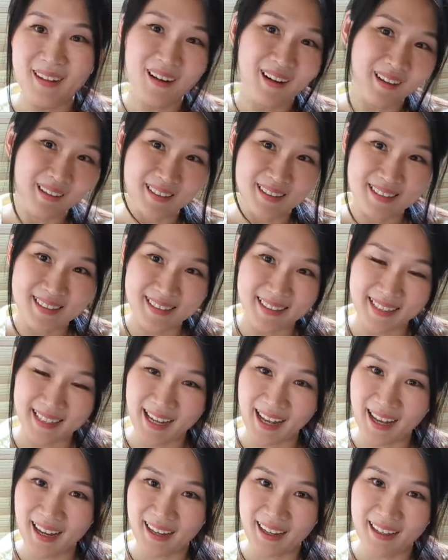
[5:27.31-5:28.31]
honestly,
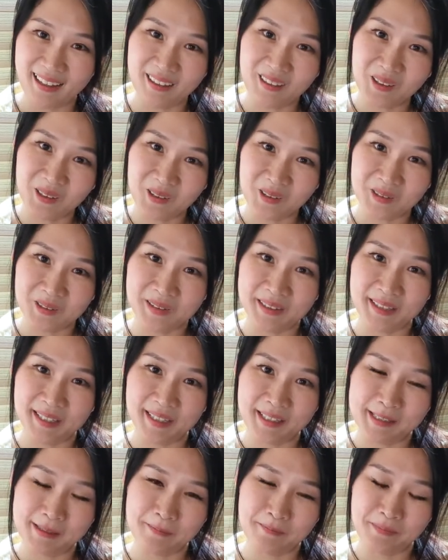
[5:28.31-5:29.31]
I own
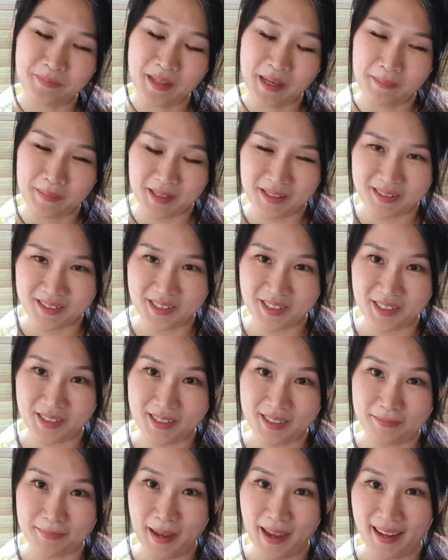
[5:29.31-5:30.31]
Damier
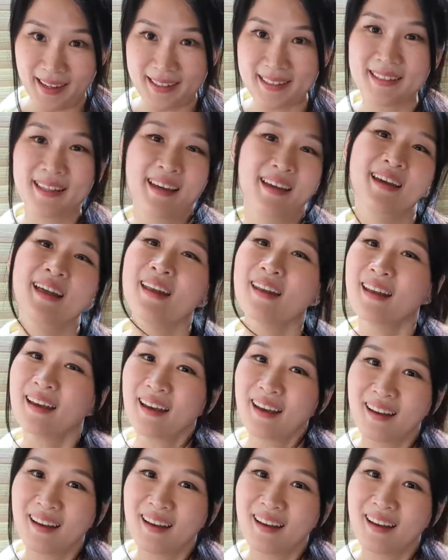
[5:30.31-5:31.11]
Azur bags, and